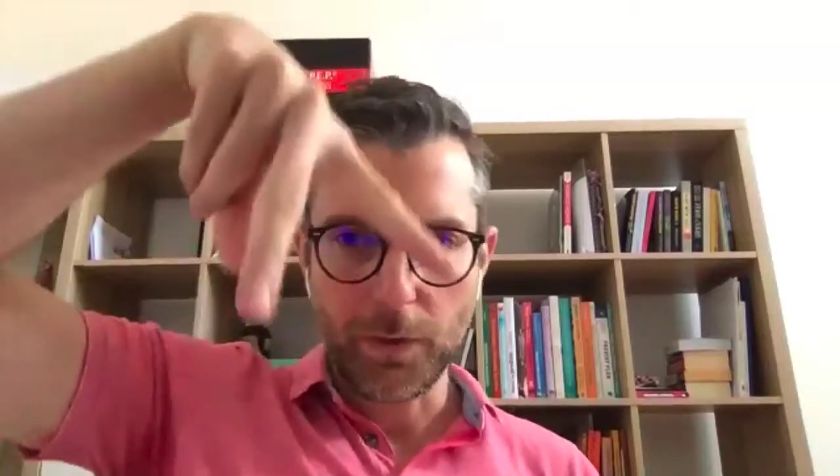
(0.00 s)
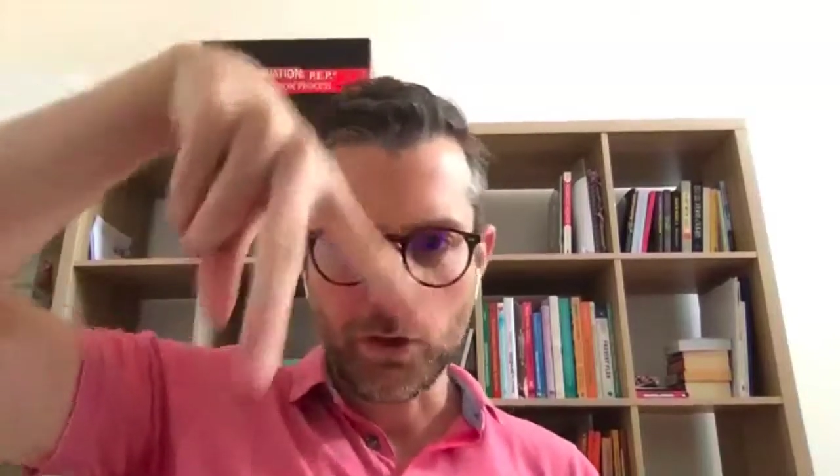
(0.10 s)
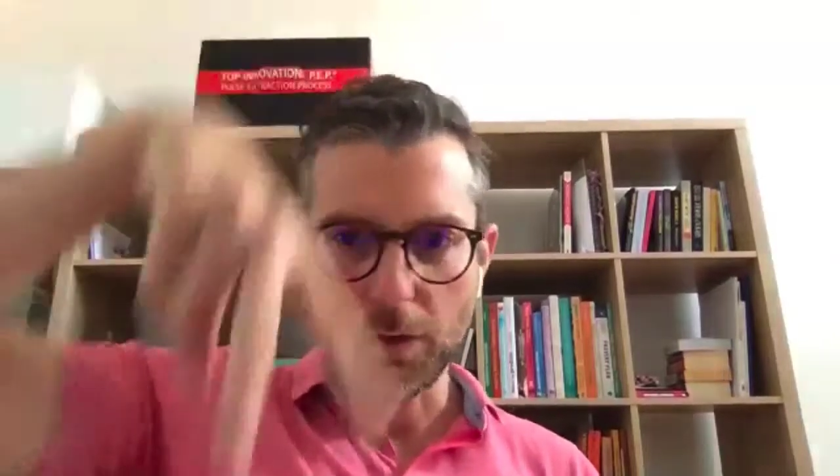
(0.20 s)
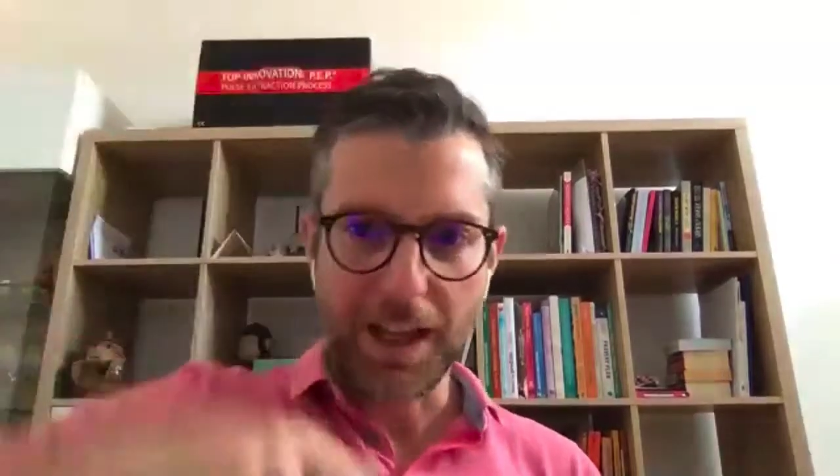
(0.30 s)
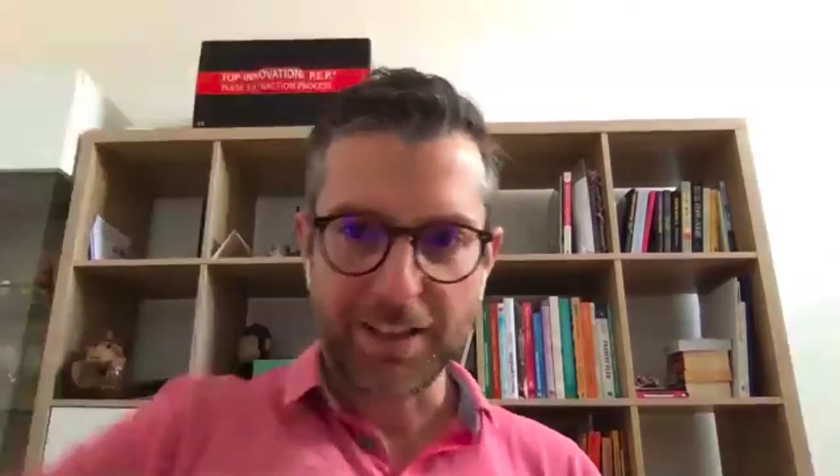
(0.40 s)

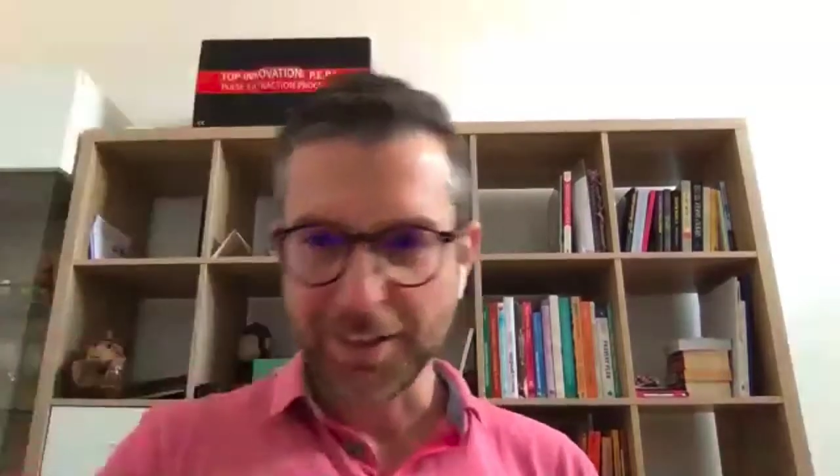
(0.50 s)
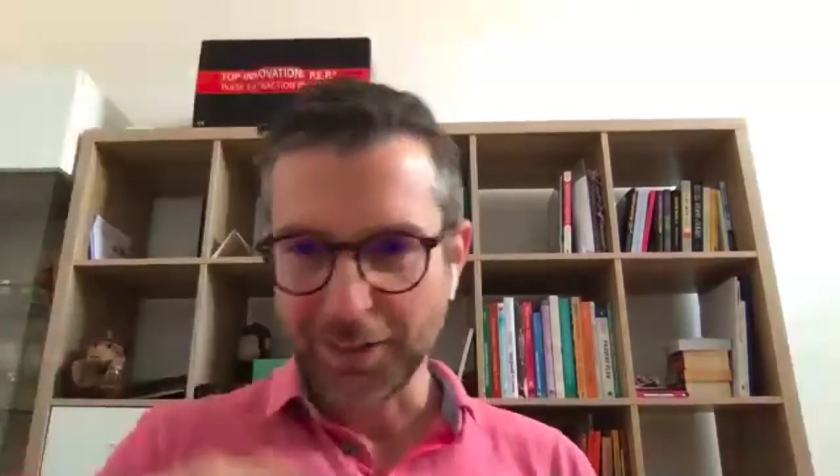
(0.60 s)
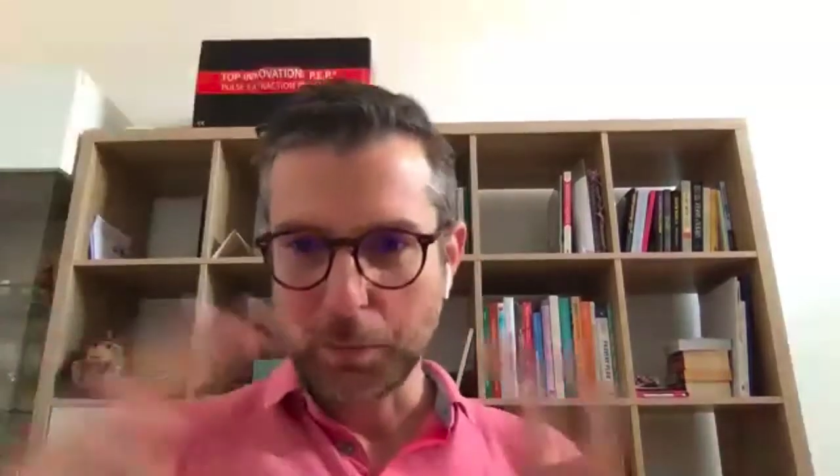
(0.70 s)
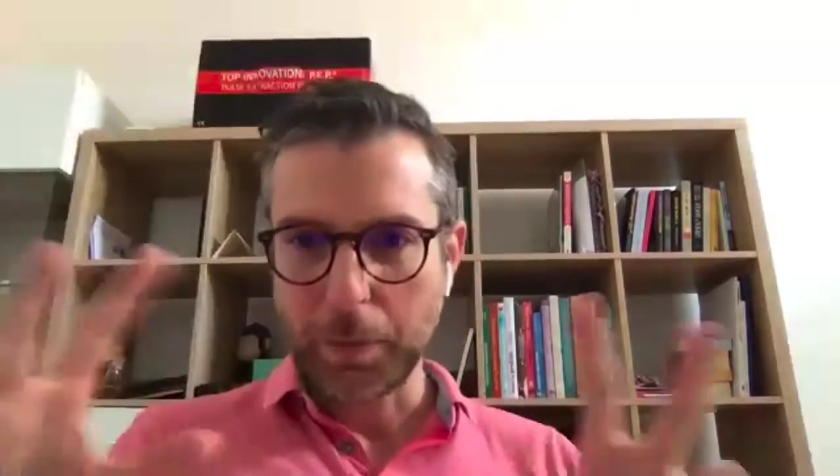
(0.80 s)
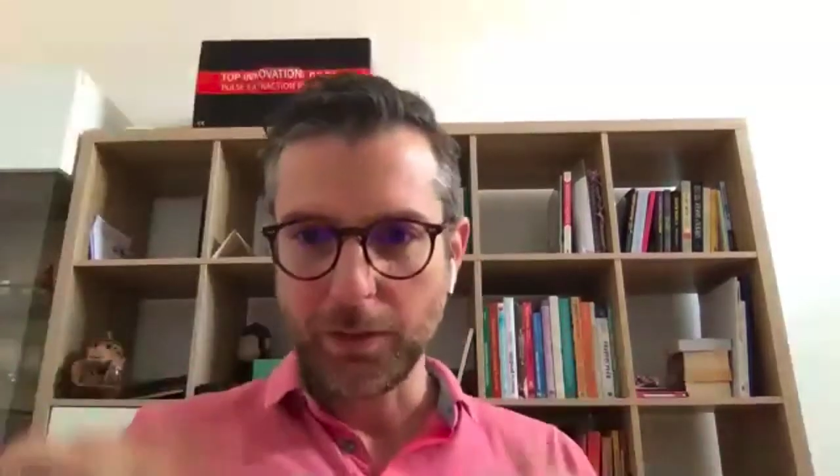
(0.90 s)
gymnastic
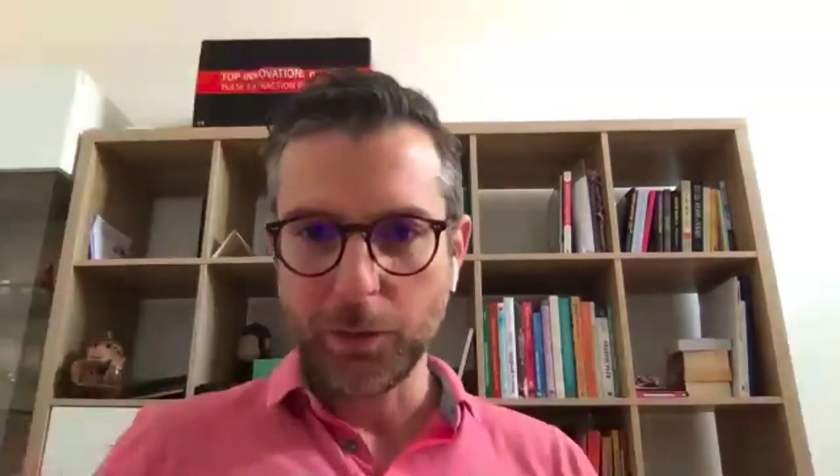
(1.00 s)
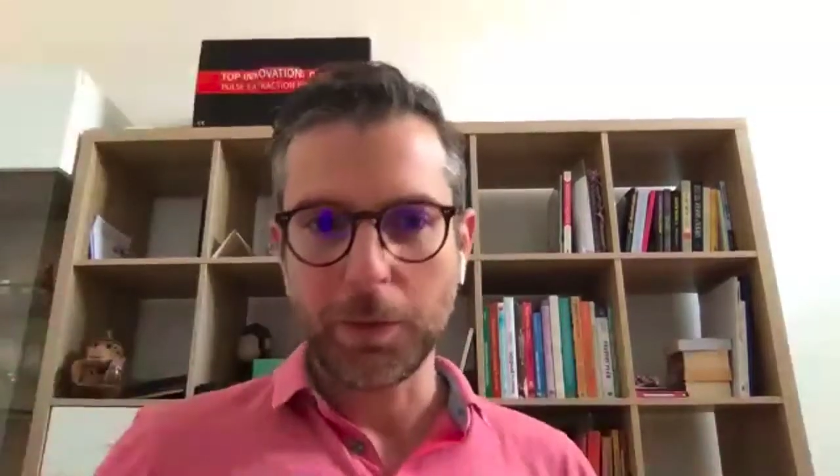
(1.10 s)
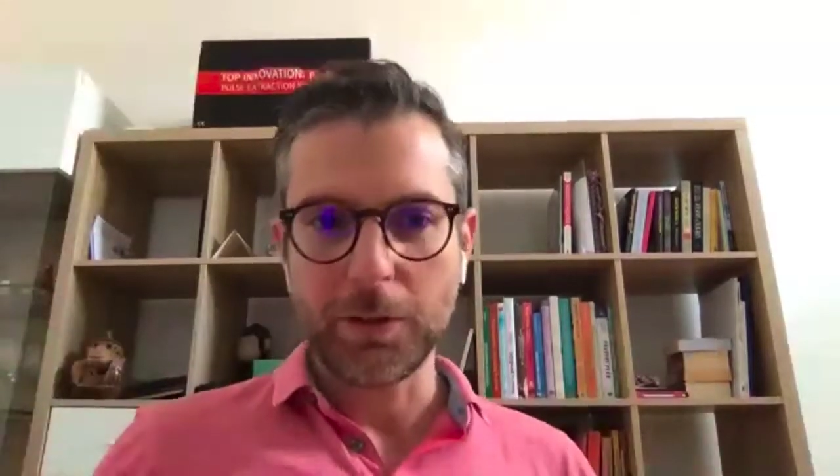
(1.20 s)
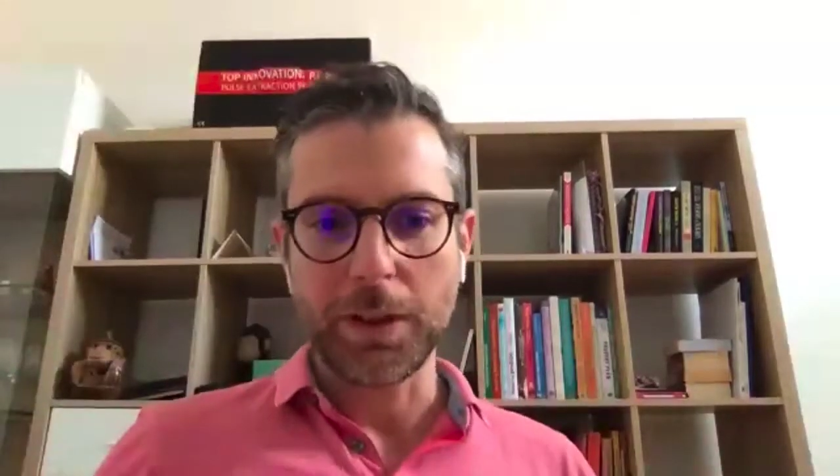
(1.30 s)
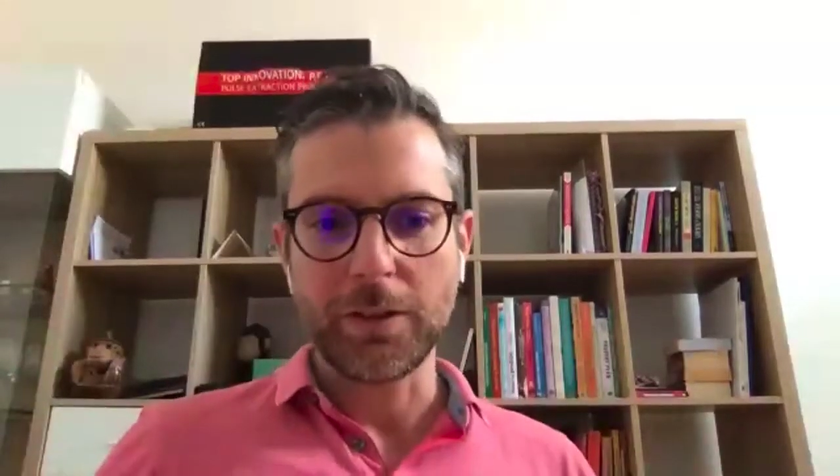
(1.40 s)
splits
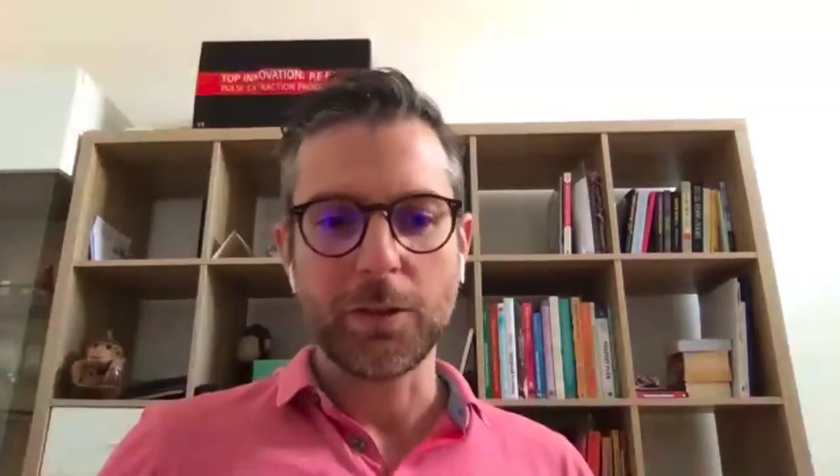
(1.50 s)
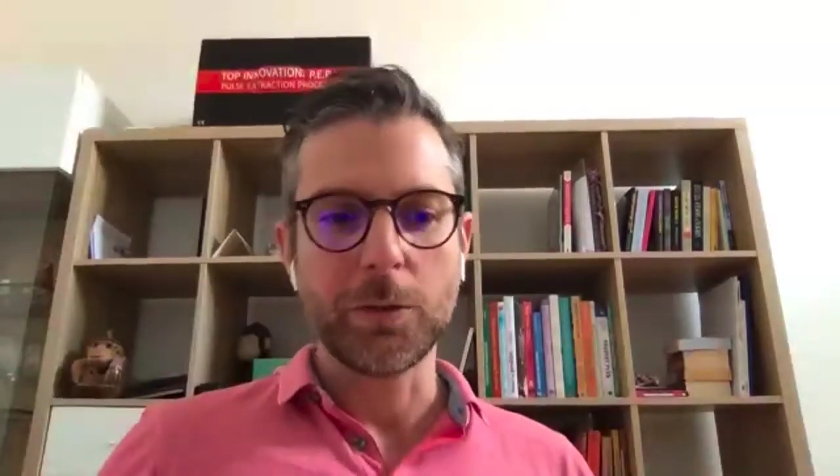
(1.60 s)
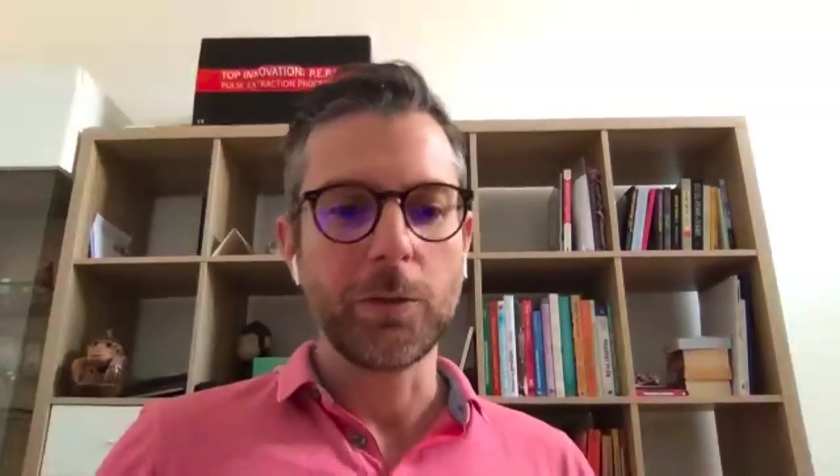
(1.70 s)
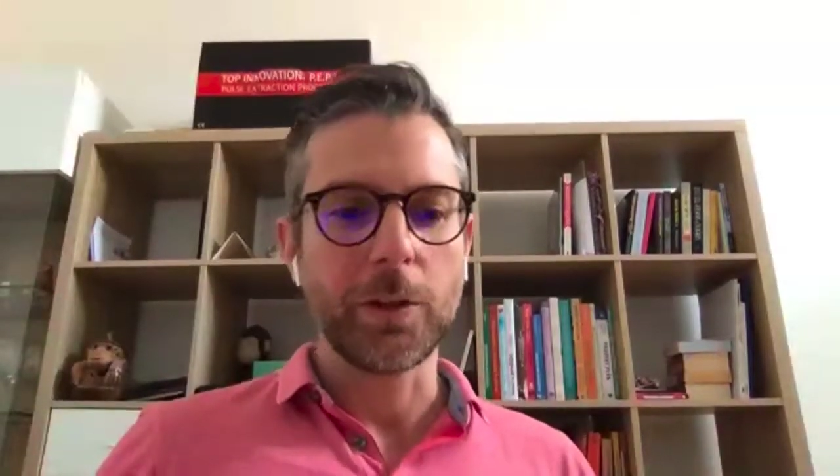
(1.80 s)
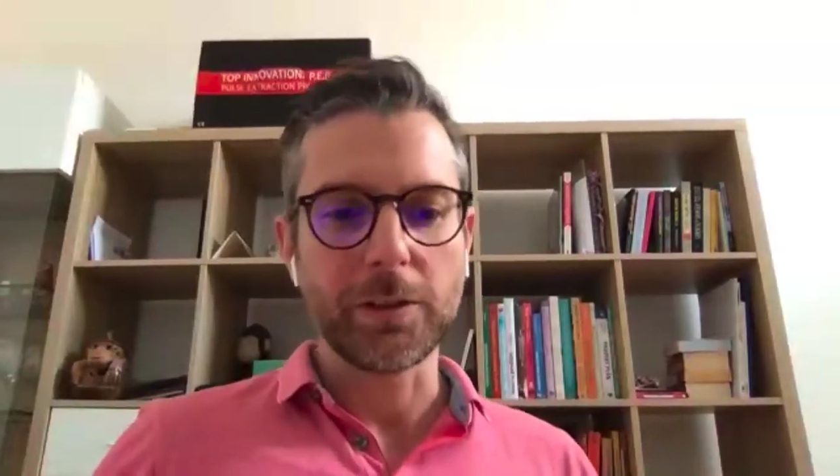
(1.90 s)
between the two
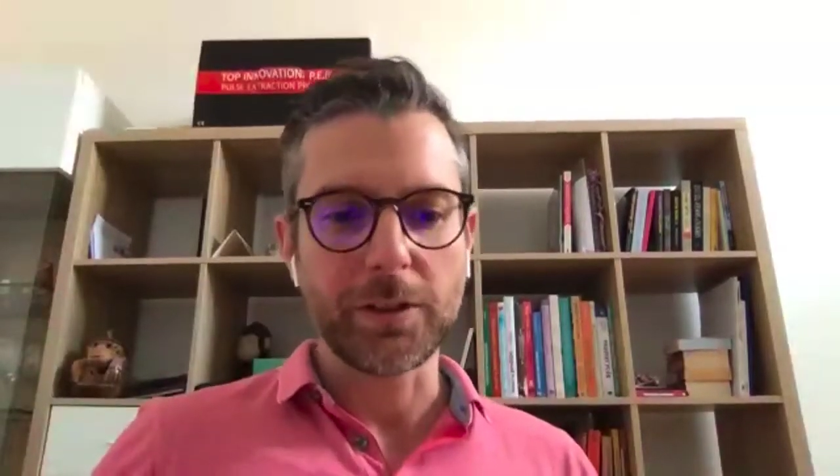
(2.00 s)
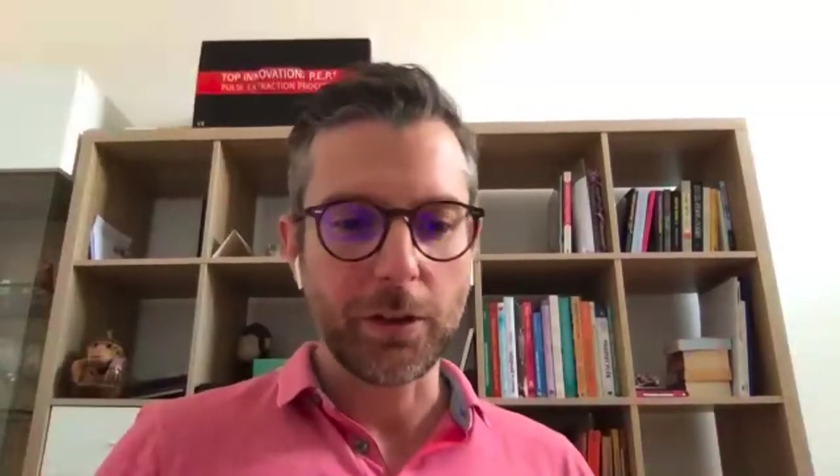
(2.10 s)
worlds.